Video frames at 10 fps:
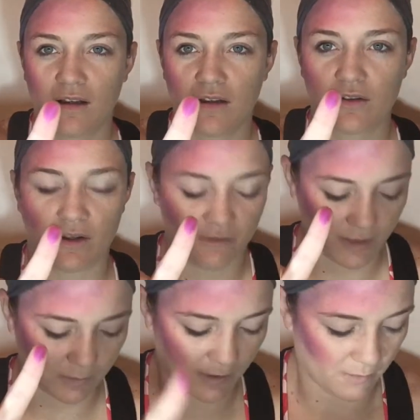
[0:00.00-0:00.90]
So I feel
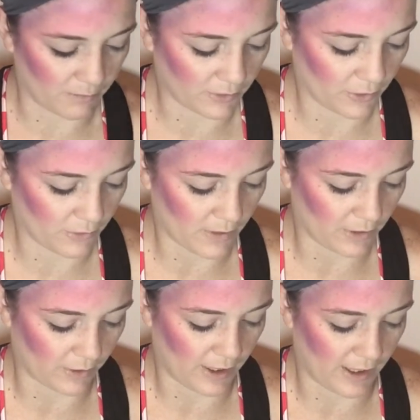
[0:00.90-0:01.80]
like with the blue
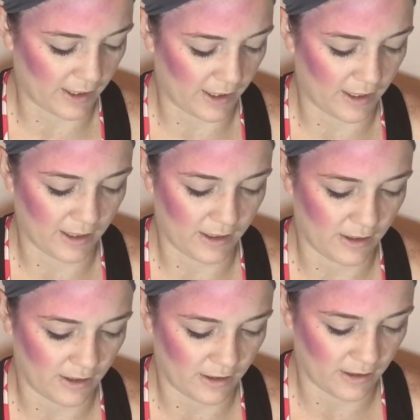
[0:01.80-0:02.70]
underneath it,
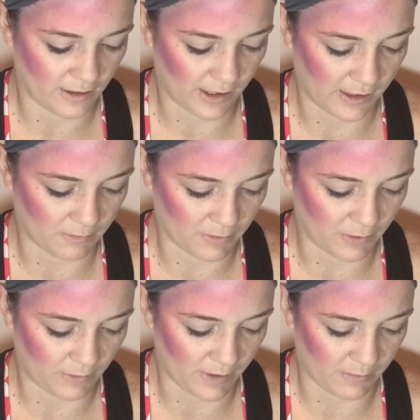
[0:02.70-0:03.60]
like the
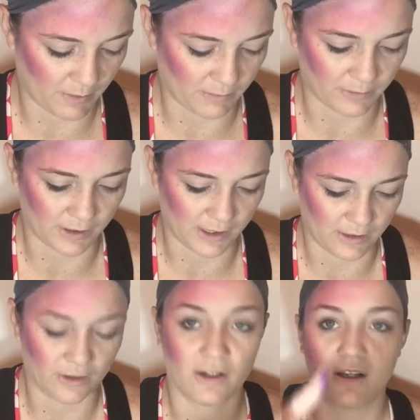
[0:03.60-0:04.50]
blue and the purple
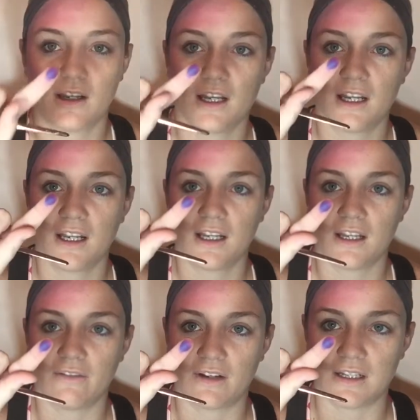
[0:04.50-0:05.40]
together,
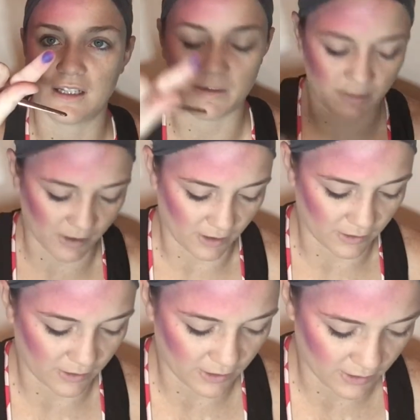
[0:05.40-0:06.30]
give it a deeper
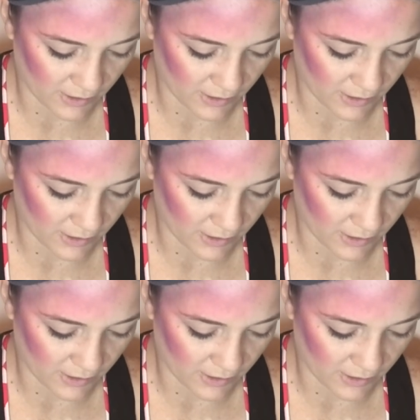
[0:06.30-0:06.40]
color.